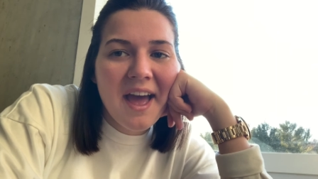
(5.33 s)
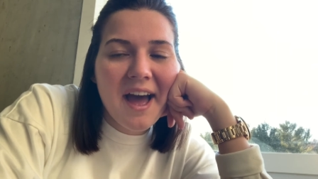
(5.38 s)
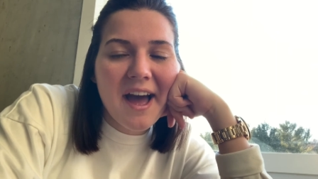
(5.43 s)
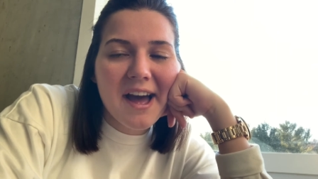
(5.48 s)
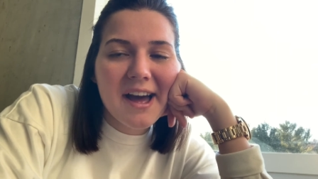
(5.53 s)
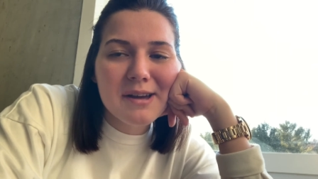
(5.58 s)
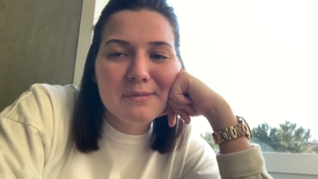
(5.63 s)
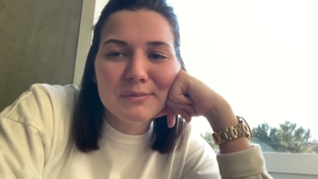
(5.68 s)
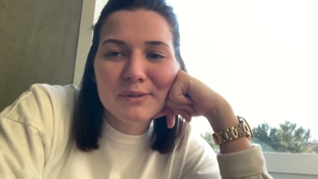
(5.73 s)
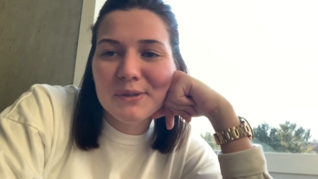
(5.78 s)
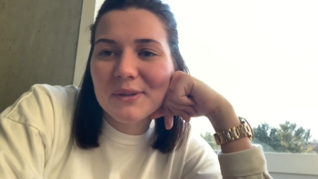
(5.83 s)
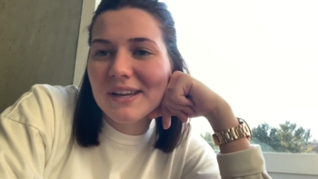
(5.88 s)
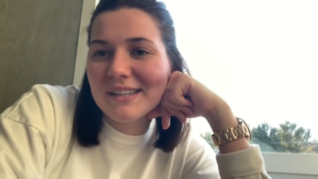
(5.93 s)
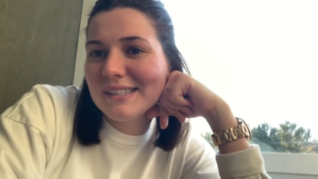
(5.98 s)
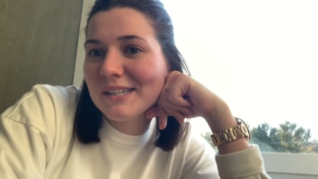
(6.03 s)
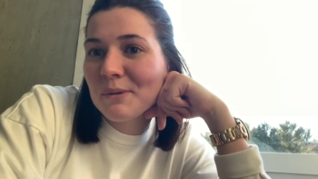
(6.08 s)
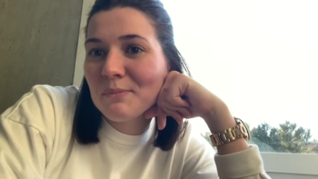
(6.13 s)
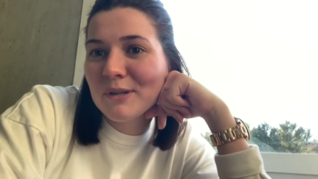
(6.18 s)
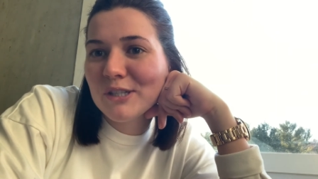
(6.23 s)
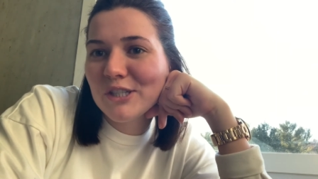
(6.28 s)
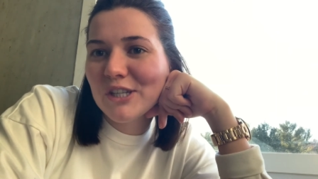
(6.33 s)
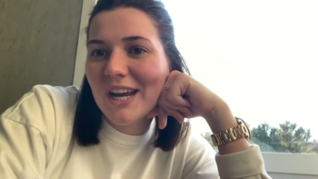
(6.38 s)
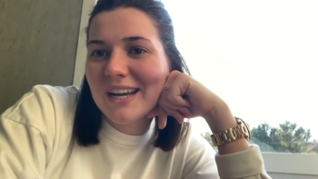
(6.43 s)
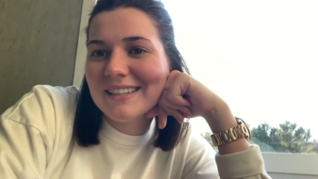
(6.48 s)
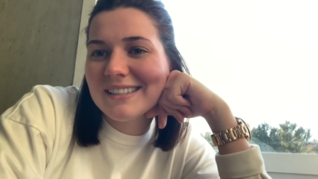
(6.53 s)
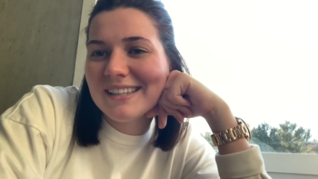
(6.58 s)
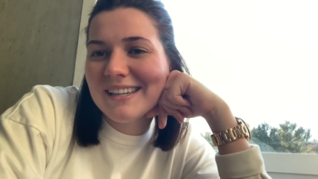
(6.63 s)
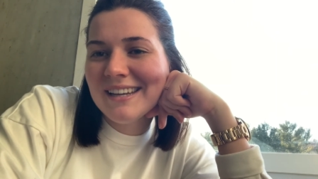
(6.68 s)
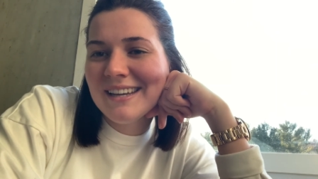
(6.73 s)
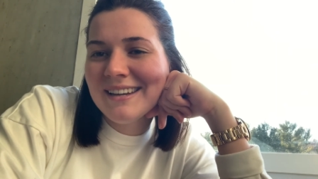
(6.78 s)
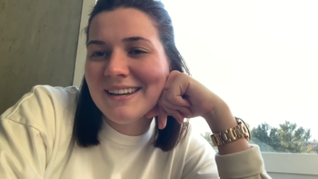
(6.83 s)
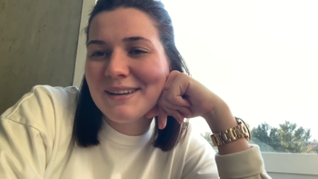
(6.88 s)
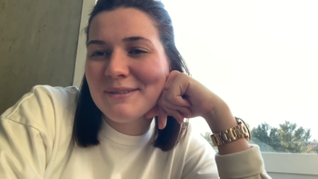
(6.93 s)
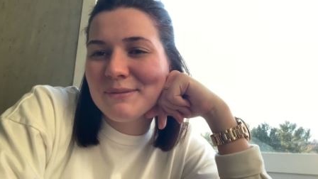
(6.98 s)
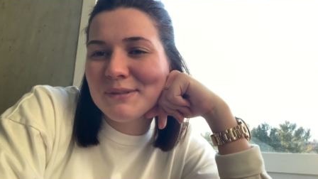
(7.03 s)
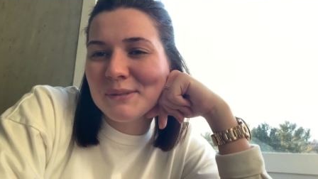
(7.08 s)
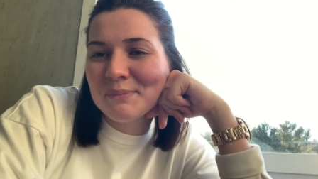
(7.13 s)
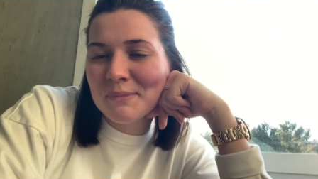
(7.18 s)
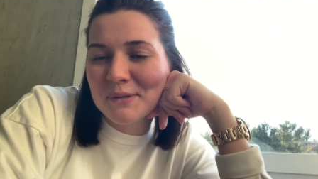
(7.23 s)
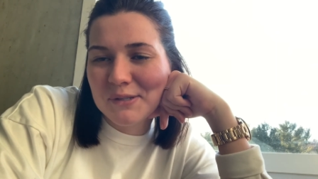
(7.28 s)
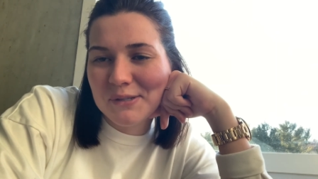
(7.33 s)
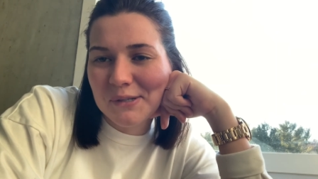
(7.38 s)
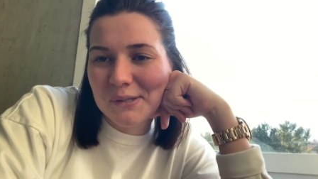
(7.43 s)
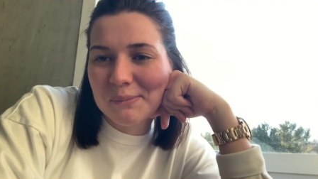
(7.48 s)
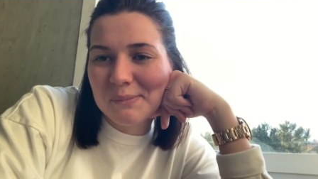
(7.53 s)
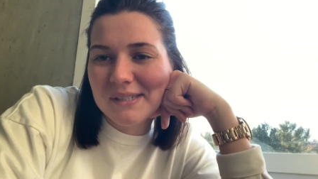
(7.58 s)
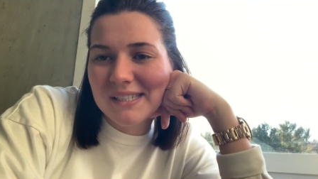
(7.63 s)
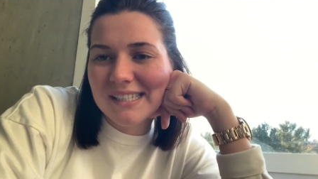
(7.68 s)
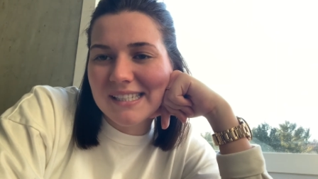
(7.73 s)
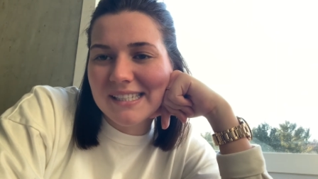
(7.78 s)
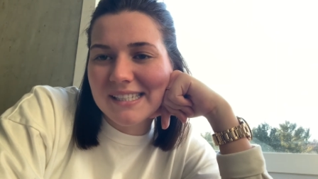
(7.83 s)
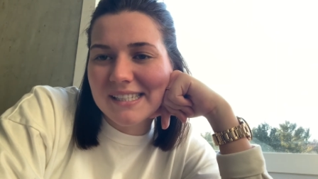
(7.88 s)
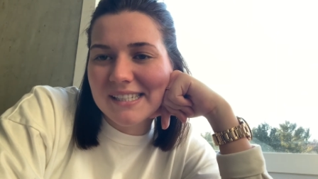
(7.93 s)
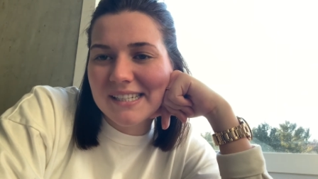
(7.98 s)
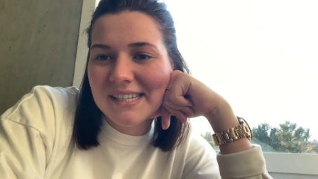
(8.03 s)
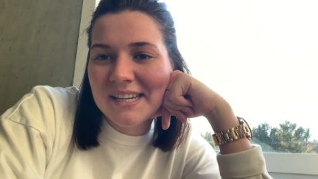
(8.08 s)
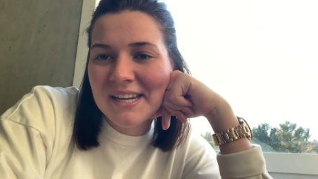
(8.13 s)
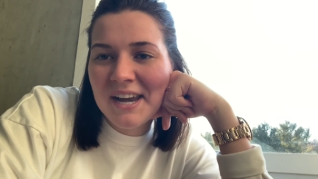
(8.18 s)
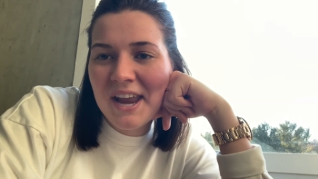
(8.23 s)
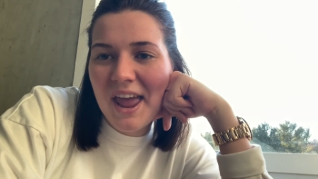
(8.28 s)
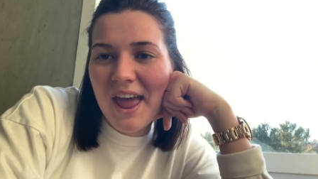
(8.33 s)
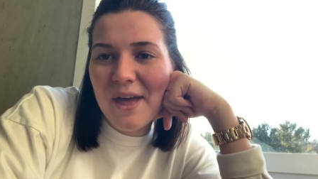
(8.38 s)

Um, so last time we checked in, it was midterm season